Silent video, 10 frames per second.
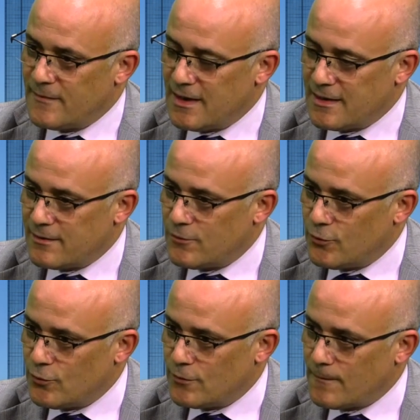they can. do,
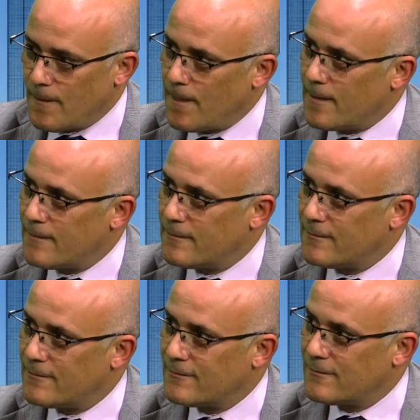is there an extra
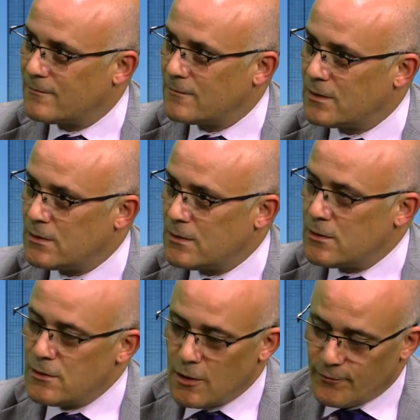charge for?
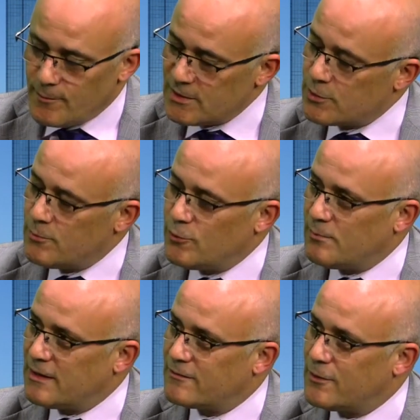Not for Mission
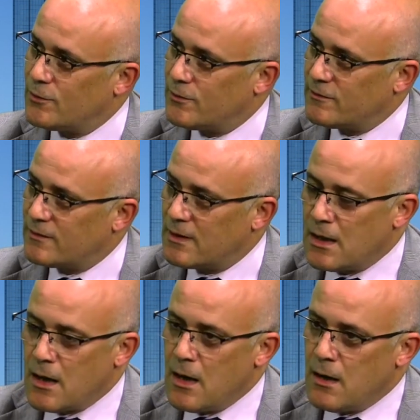Moonbase. No, Moonbase.
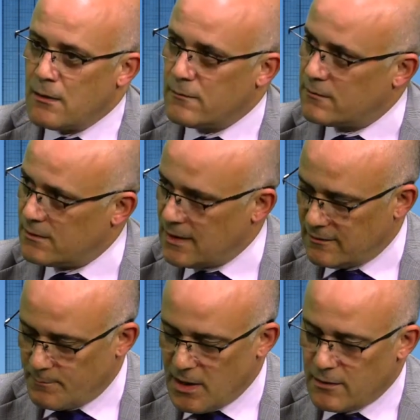Oh, that's all part that's
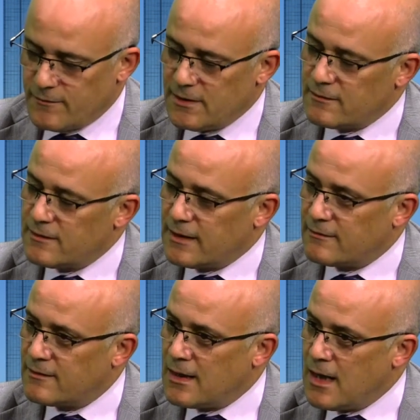of the. That's part of the
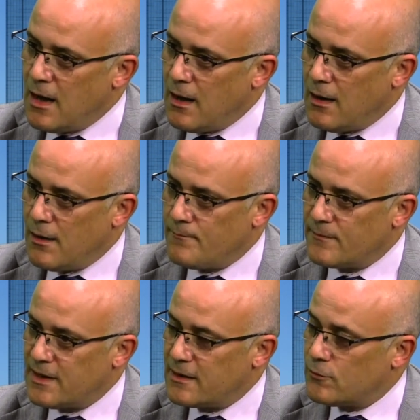yes. Um,
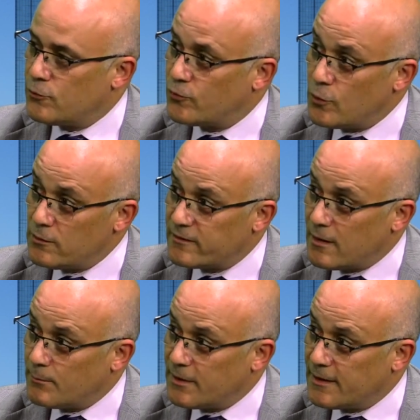they can do soil
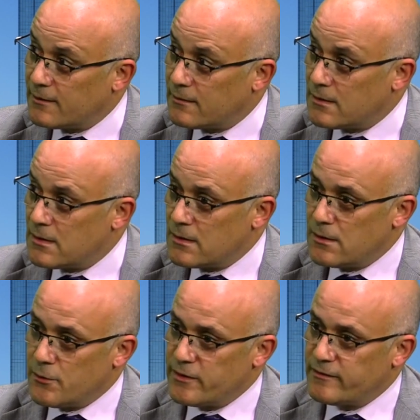sampling.
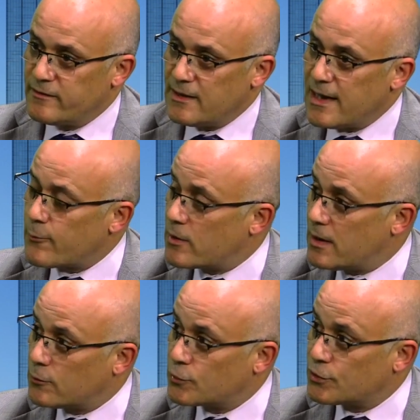There is an
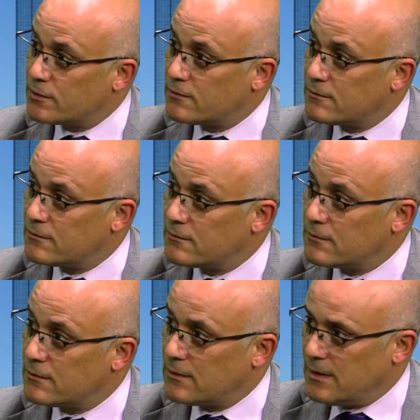aquaculture
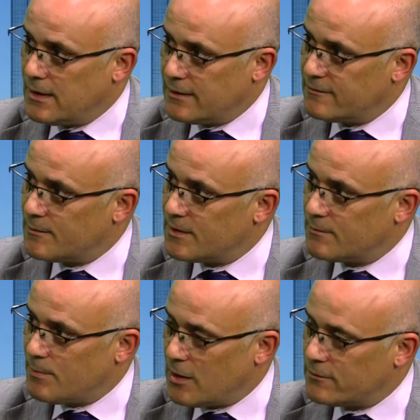
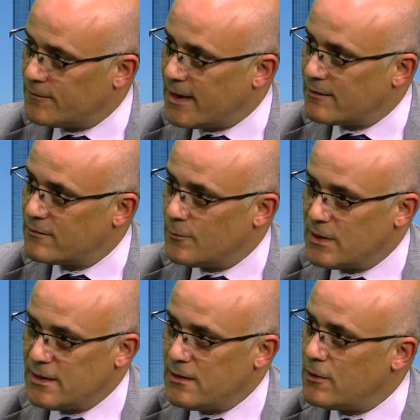exhibit part of that, that where
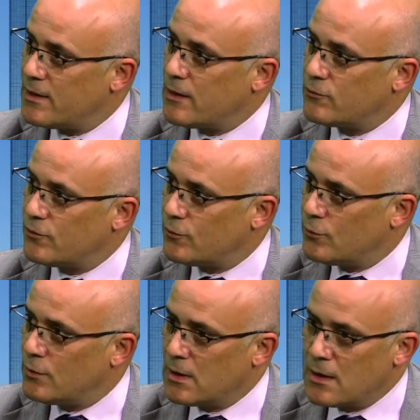they learn how
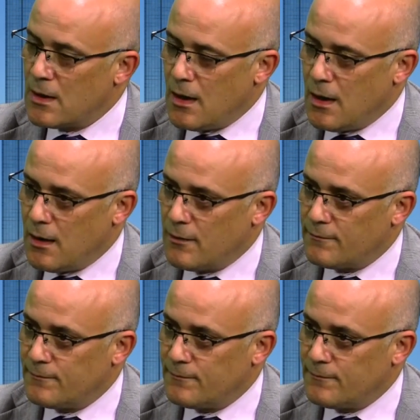to uh,